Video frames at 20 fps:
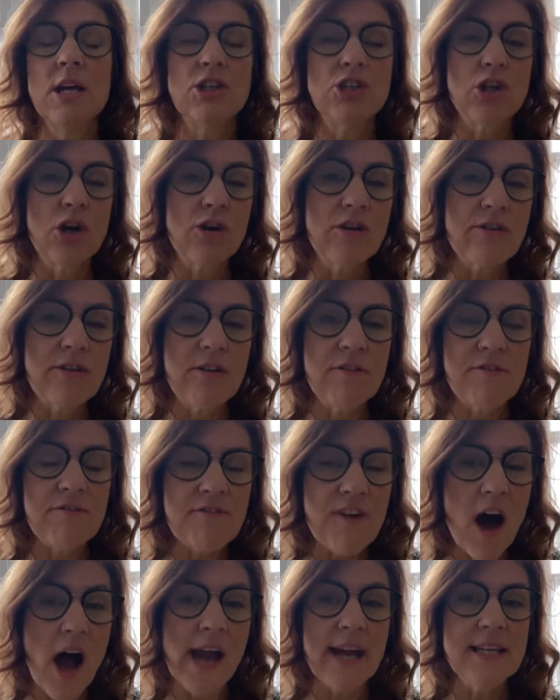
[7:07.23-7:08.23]
Jonathan
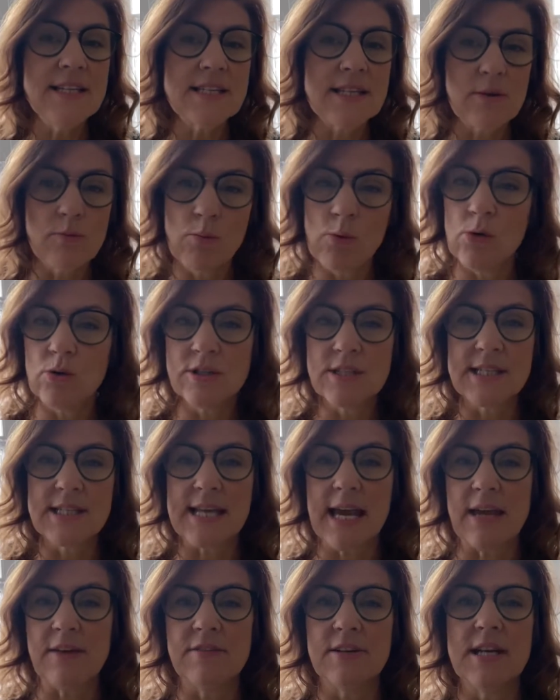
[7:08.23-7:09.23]
finds and warns
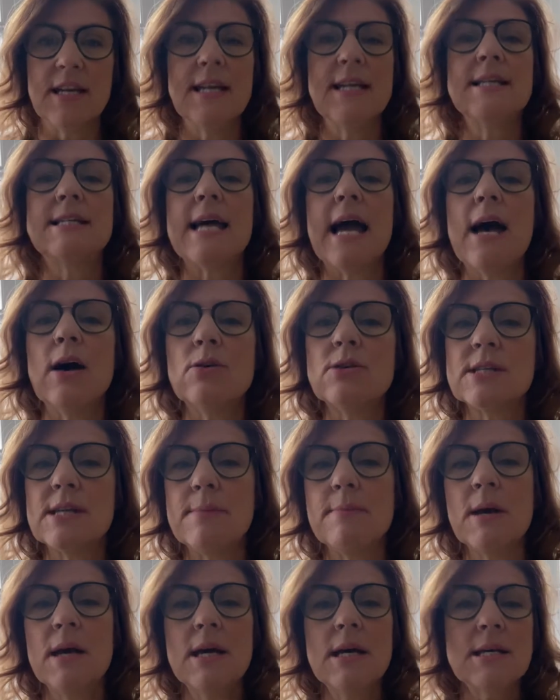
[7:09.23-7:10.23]
David, and he tells
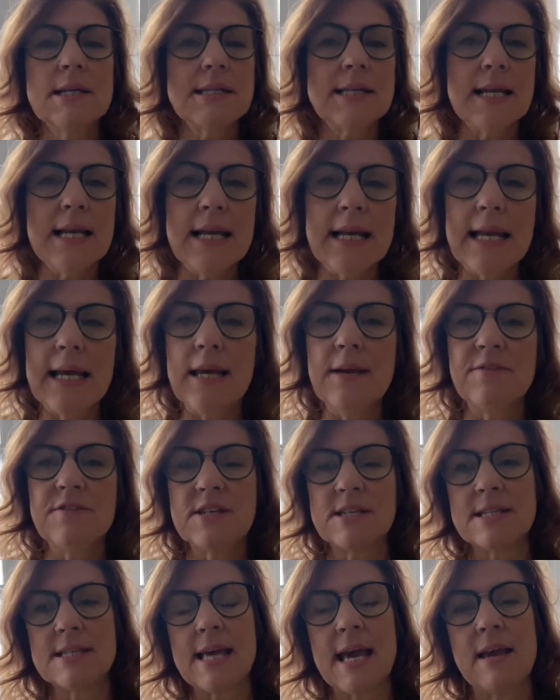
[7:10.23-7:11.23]
him to leave
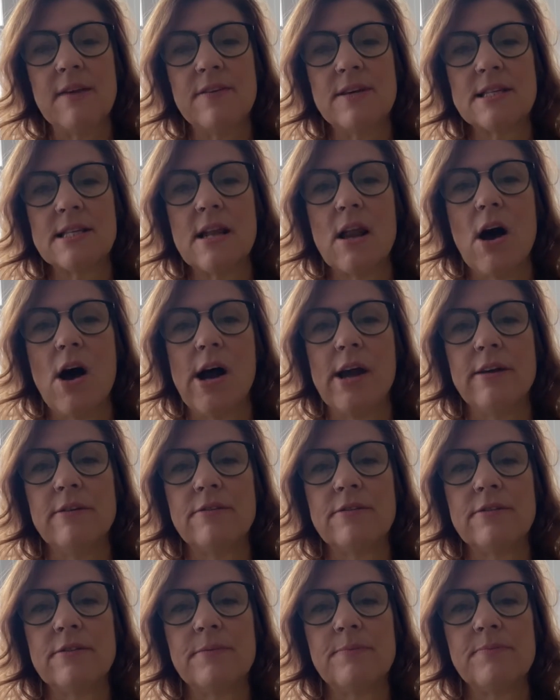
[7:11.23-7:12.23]
to save his
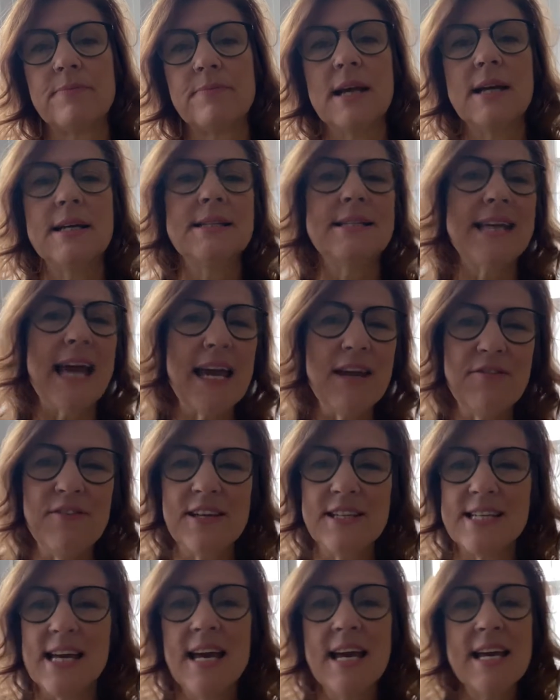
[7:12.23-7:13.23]
life.
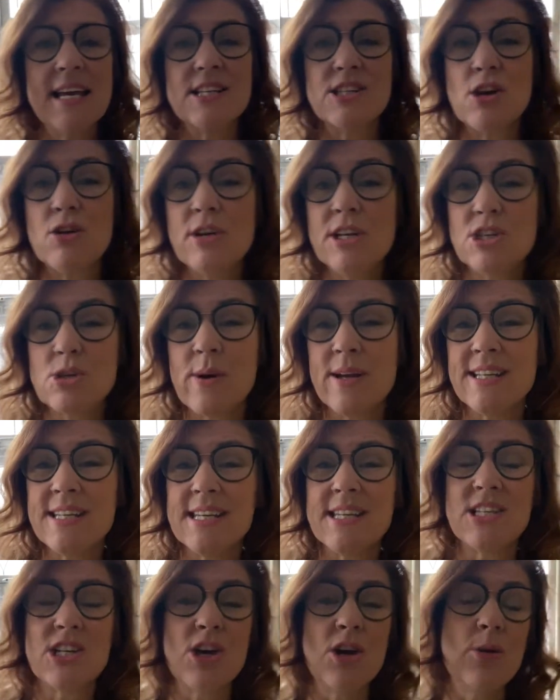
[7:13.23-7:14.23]
David is only
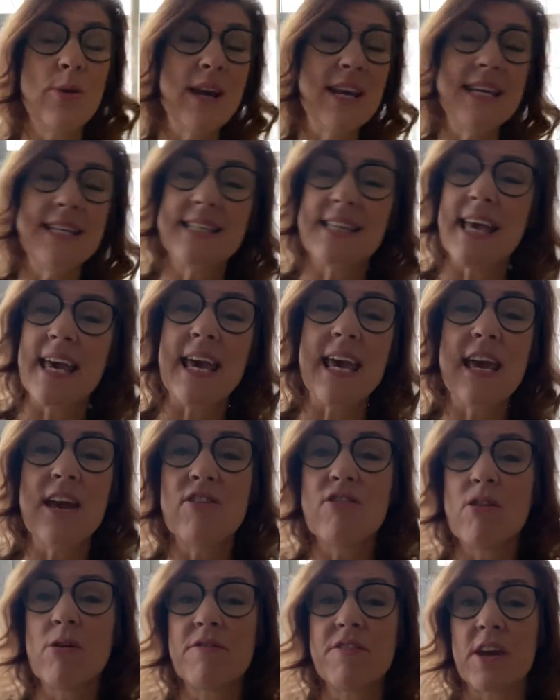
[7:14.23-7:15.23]
22 and he's the
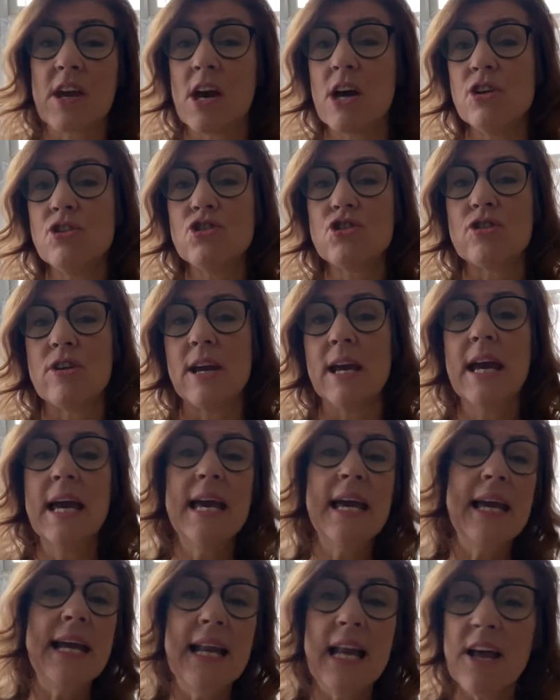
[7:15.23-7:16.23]
hero of the country.
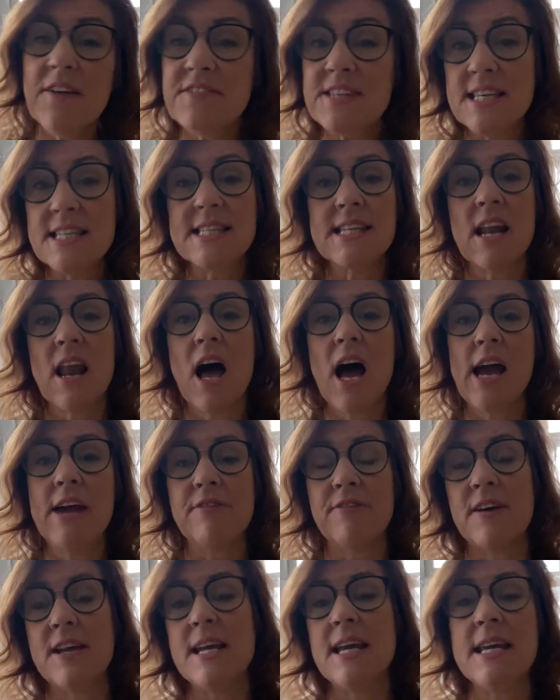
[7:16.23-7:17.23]
He loves his
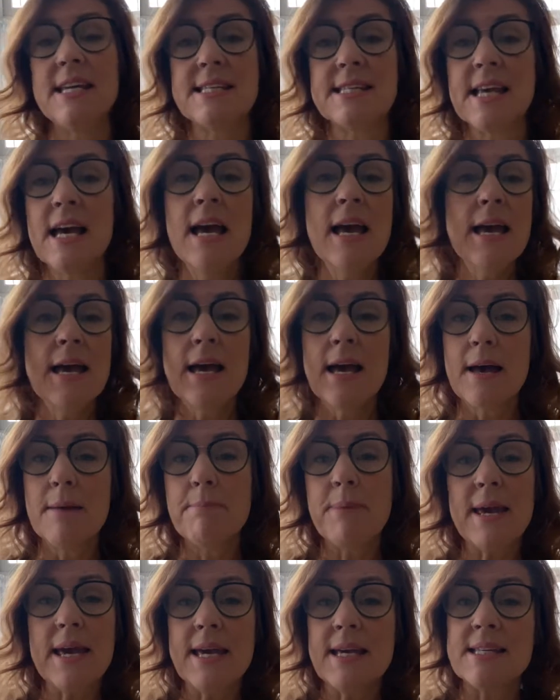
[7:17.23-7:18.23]
life and he's
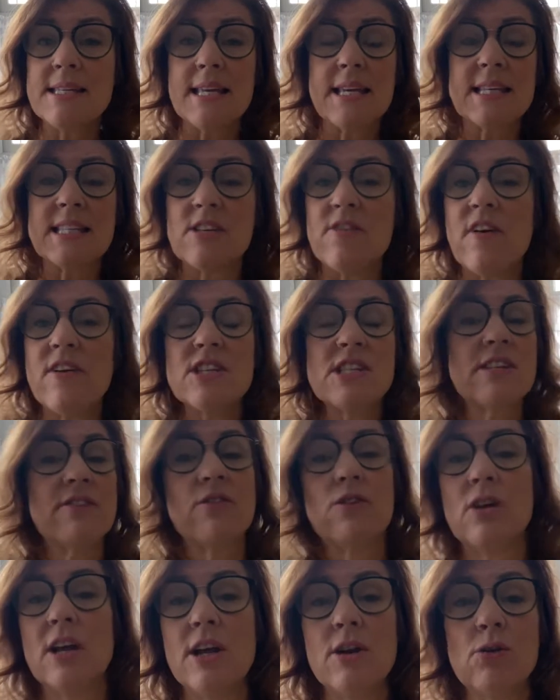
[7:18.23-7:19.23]
being
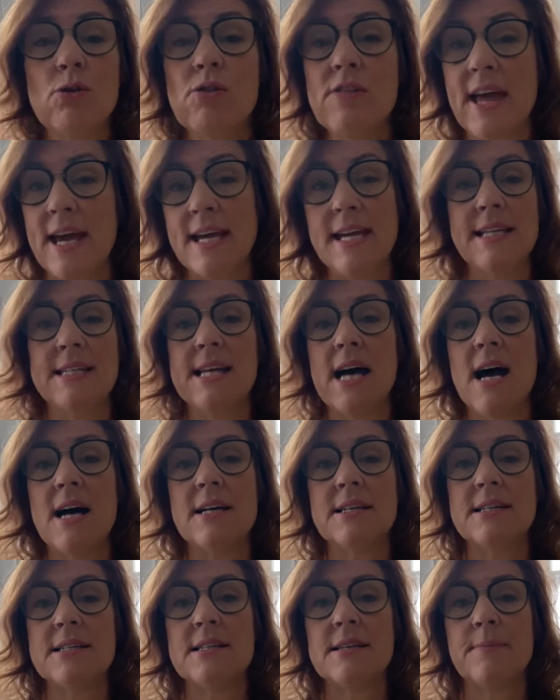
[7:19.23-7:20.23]
successful in all that he
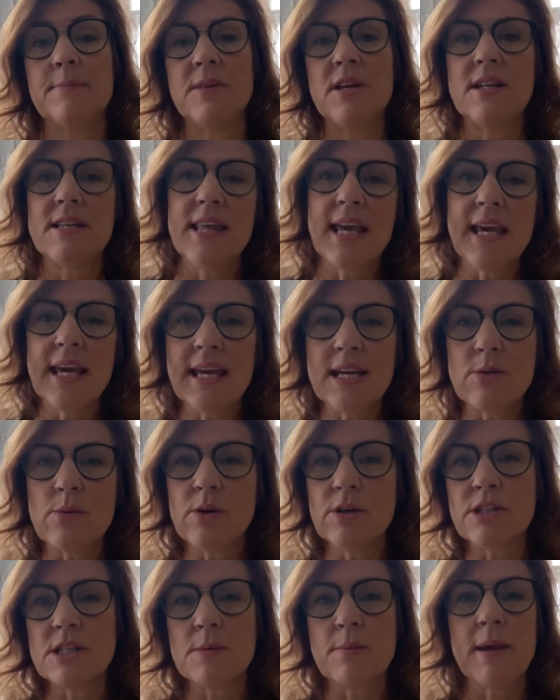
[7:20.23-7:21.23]
does. You'd think he'd
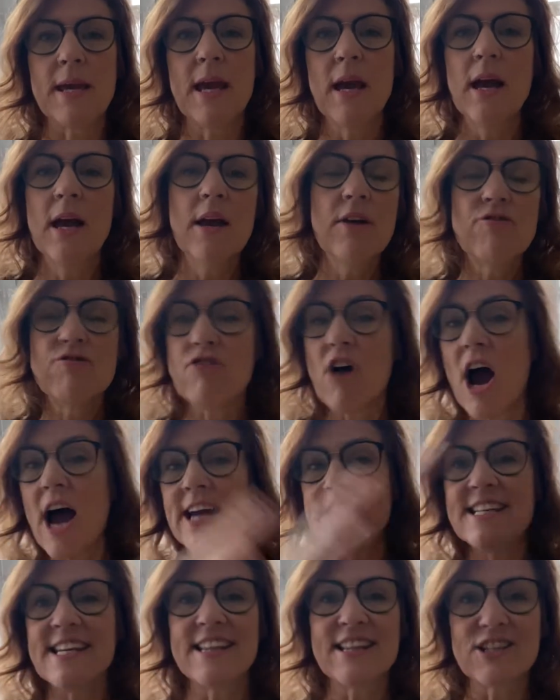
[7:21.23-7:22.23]
want to be
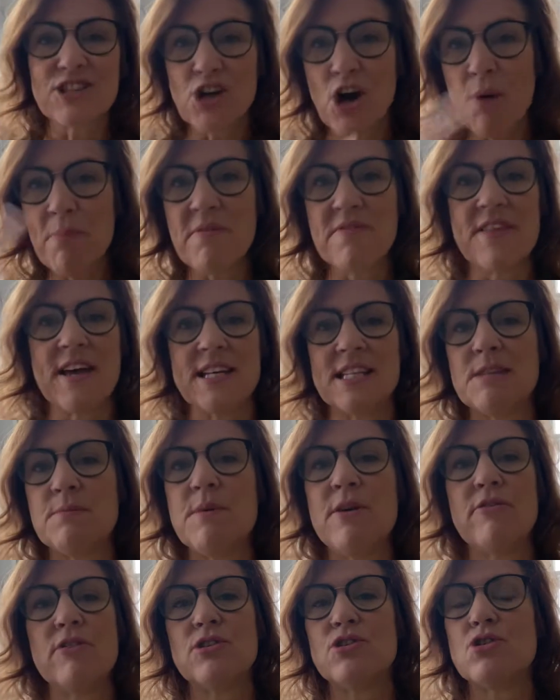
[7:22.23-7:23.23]
riding the top of that
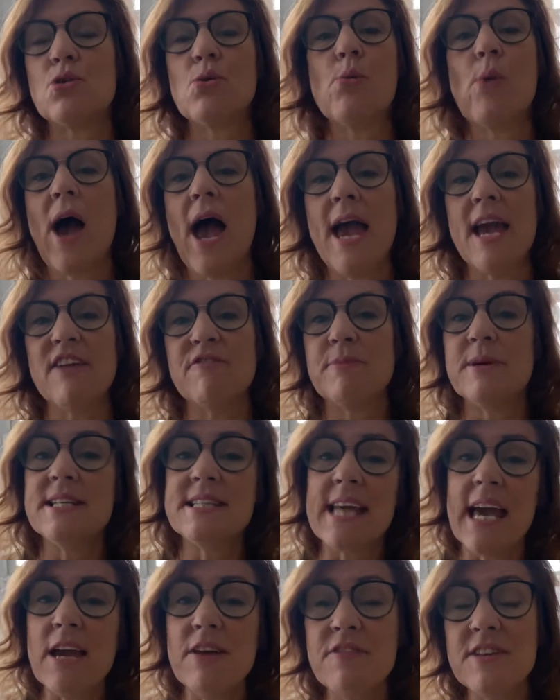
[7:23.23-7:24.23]
spiritual wave, but
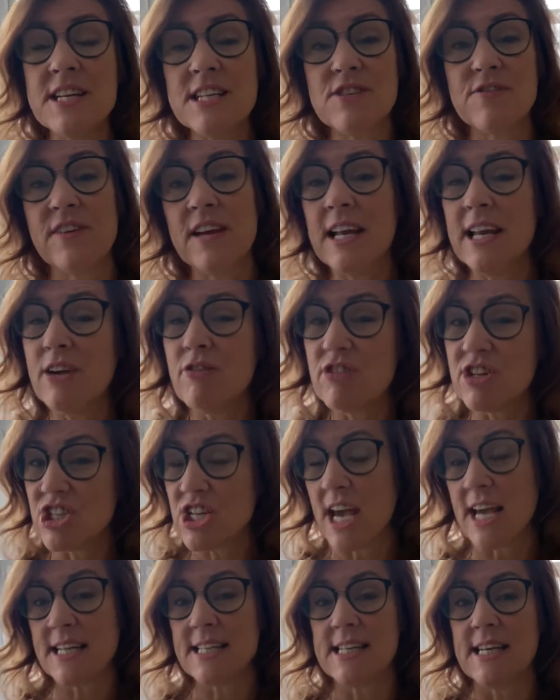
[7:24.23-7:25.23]
David is feeling
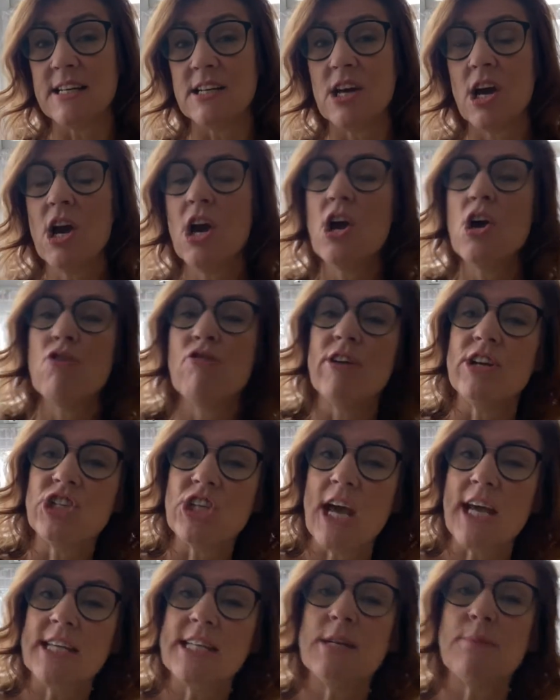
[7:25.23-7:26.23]
rejected.
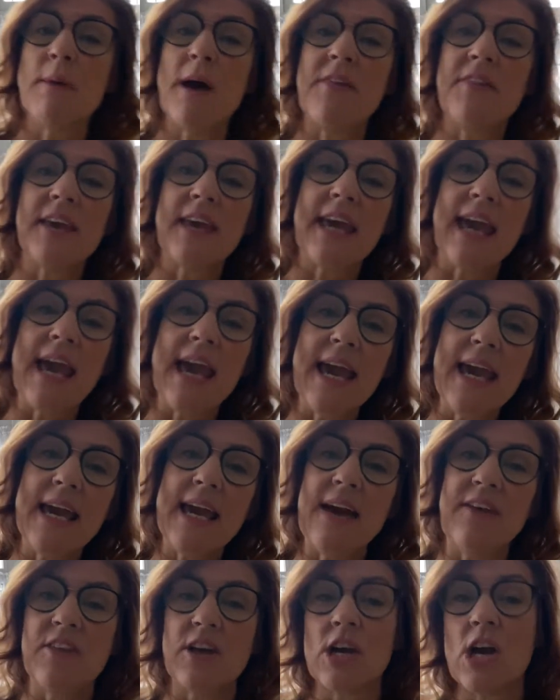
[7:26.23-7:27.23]
Rejected by the
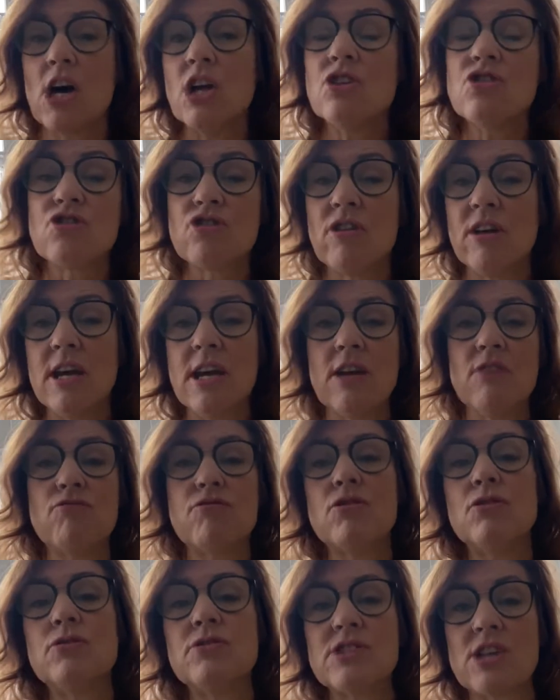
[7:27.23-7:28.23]
king and the country he
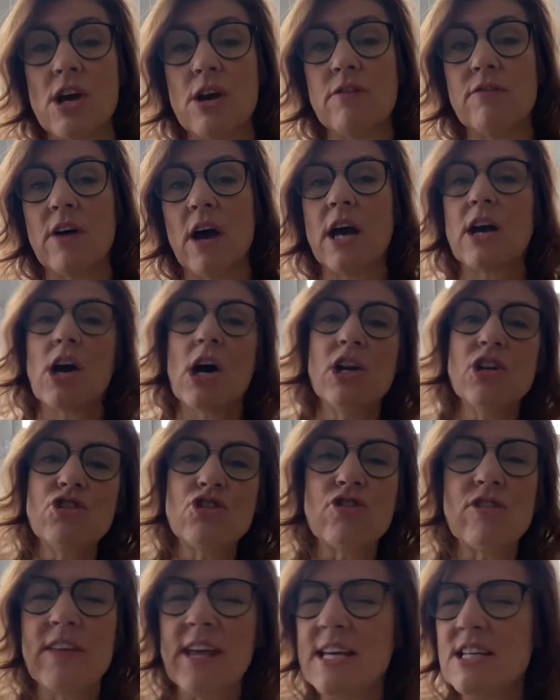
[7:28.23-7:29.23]
rules over, a
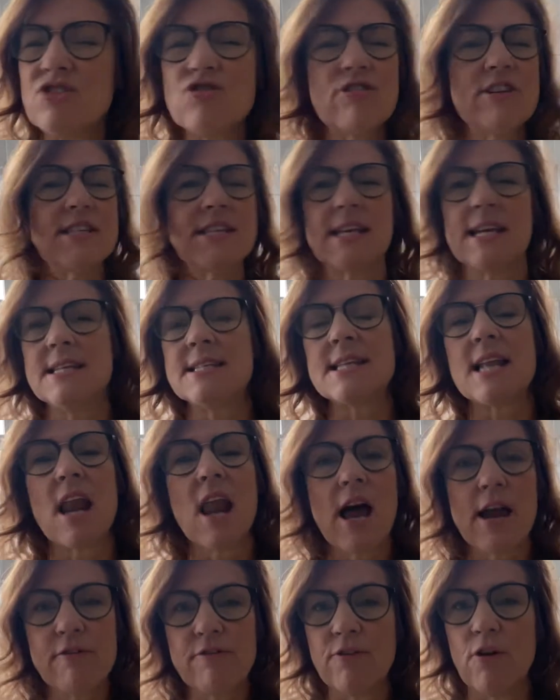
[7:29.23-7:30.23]
country that he's risked his
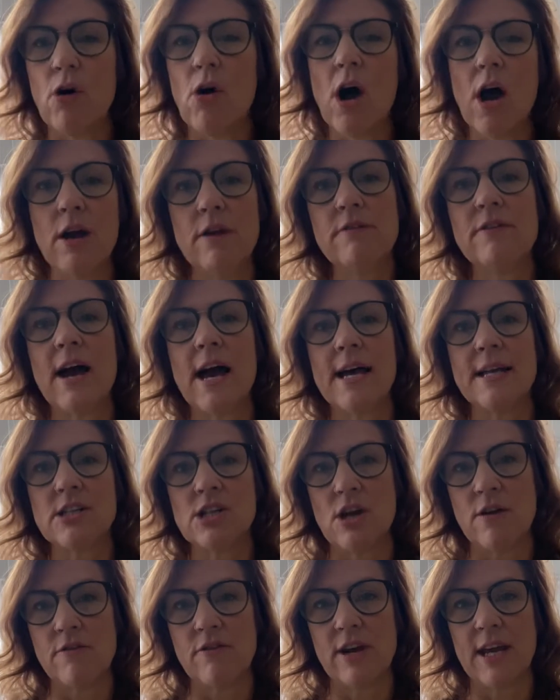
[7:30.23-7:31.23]
life for over and
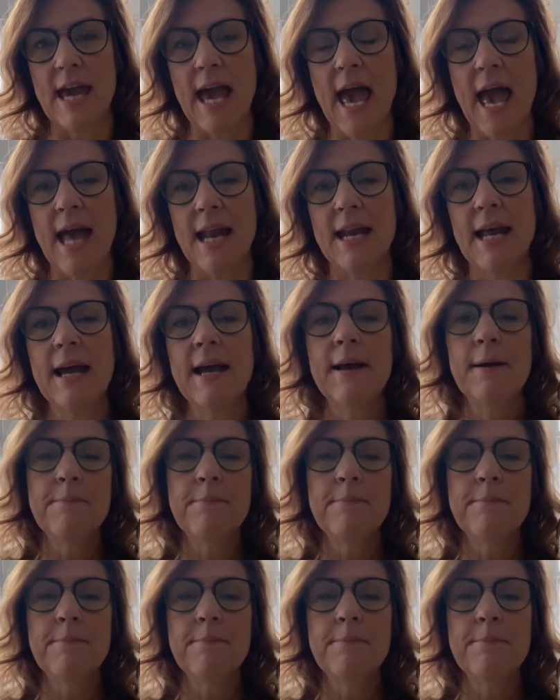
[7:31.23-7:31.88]
over again.